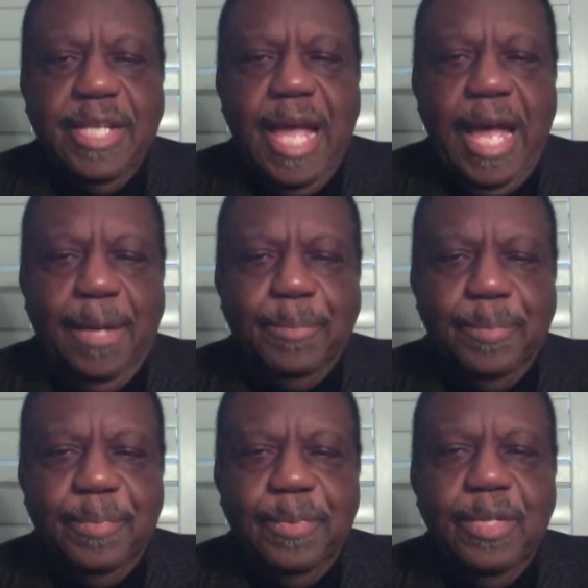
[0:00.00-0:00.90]
time,
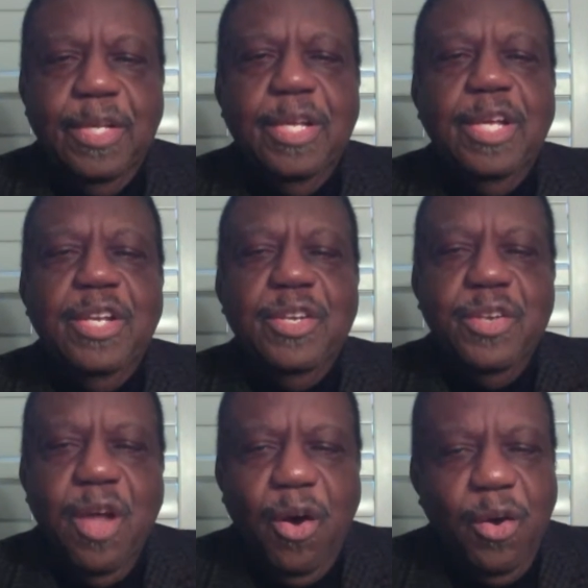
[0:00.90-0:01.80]

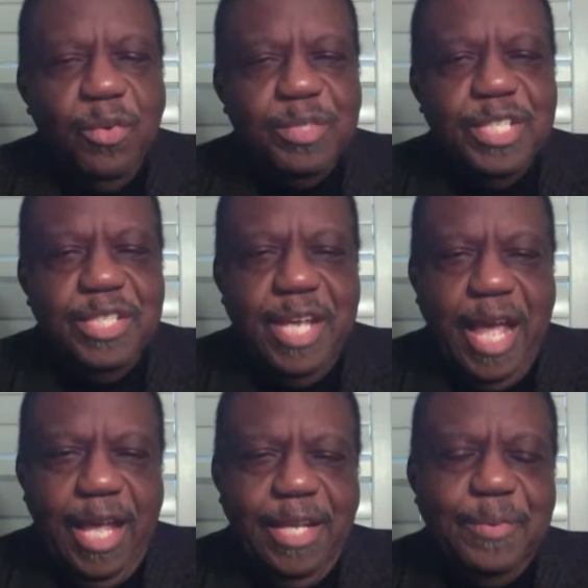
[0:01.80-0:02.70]
known
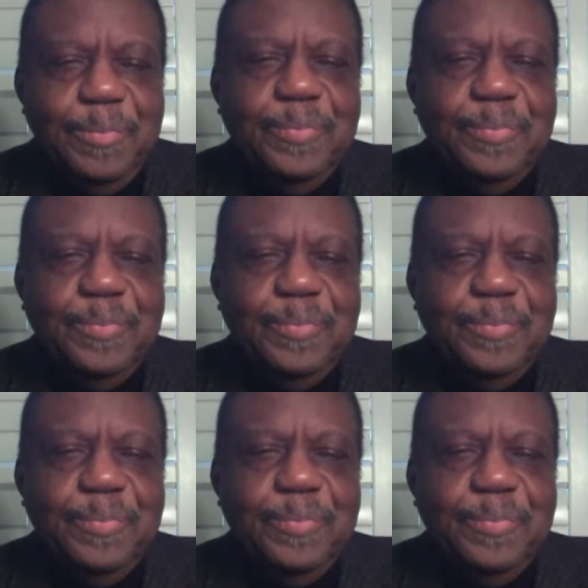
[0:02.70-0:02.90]
today